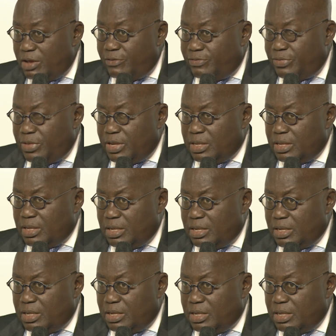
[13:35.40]
that
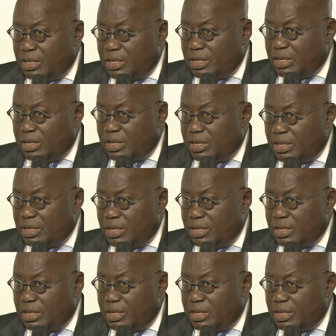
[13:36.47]
the state
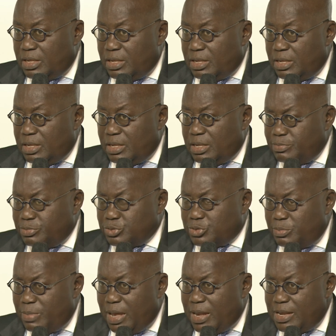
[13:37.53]
is able to
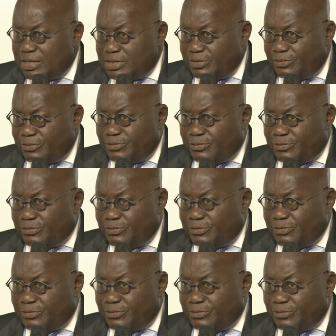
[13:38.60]
manage
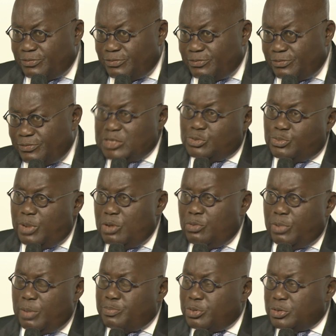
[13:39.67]
efficiently. And that's where
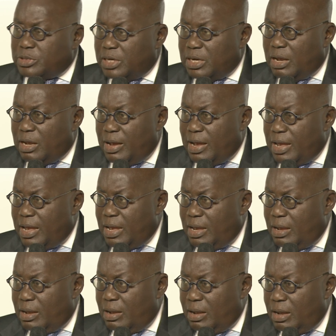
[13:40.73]
we're putting our
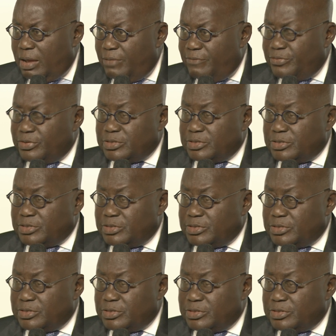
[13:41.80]
emphasis.
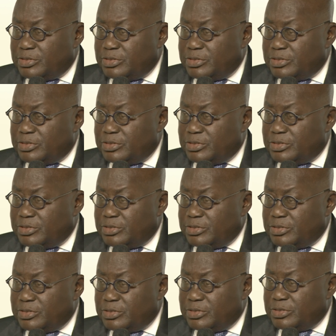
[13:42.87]
Today, the
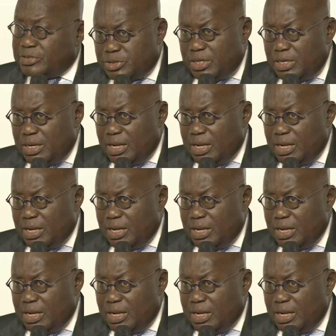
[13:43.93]
ports in